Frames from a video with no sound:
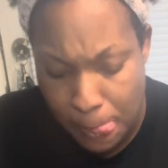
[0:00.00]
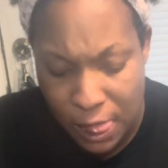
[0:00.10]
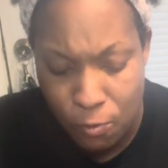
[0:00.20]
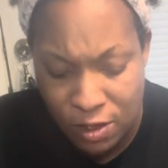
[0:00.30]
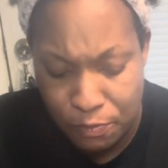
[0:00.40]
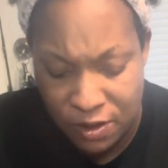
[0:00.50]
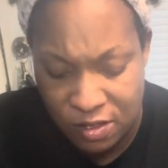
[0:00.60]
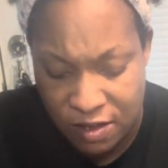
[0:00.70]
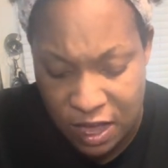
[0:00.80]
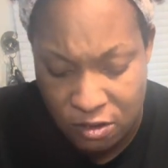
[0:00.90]
was pretty
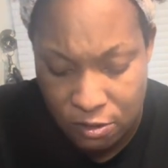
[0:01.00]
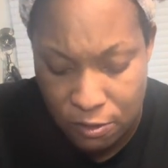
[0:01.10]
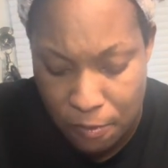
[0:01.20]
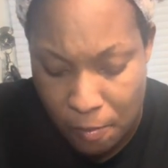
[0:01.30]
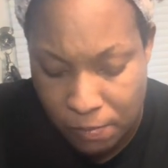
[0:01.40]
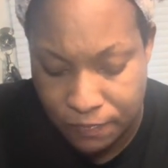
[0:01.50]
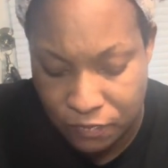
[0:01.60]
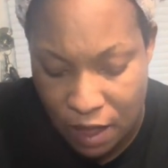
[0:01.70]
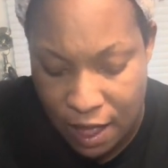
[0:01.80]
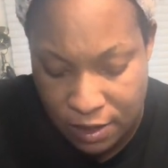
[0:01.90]
standard,
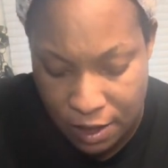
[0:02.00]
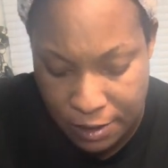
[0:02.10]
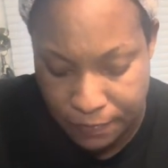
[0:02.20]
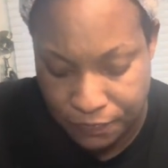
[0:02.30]
I think.